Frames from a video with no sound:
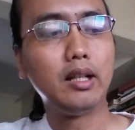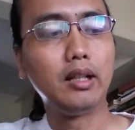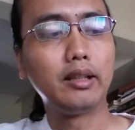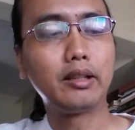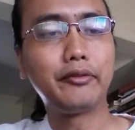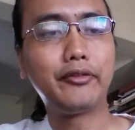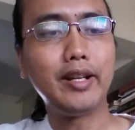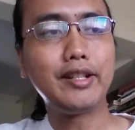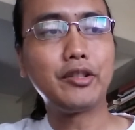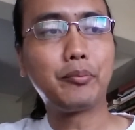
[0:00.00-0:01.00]
a little
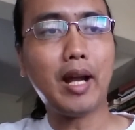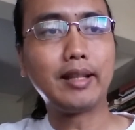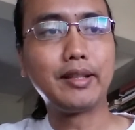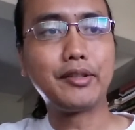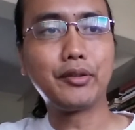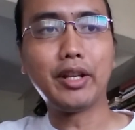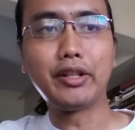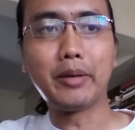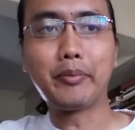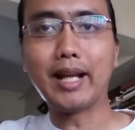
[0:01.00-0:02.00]
phrase to practice so that
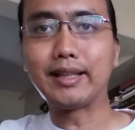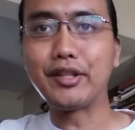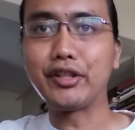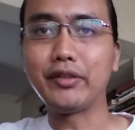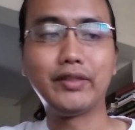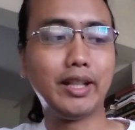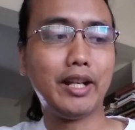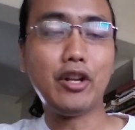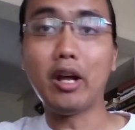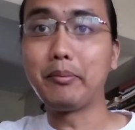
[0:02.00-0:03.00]
you can practice
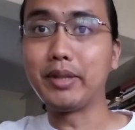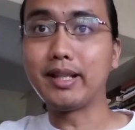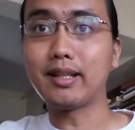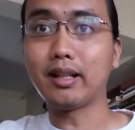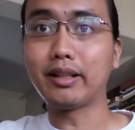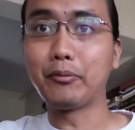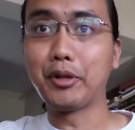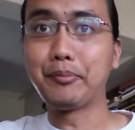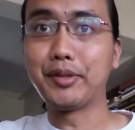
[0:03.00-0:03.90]
shifting and not be stuck in one